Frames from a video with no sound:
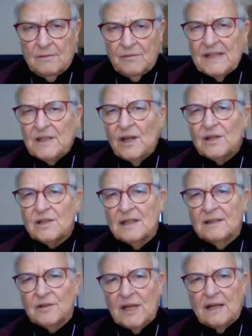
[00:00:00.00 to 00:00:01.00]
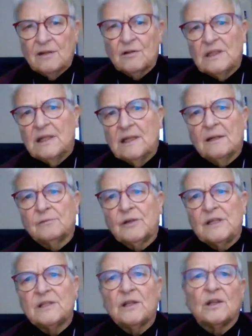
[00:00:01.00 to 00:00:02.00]
Research integrity and
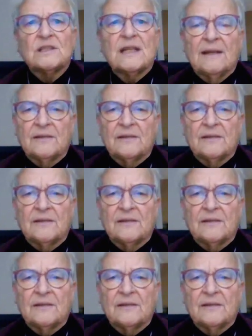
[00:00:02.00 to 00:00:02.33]
research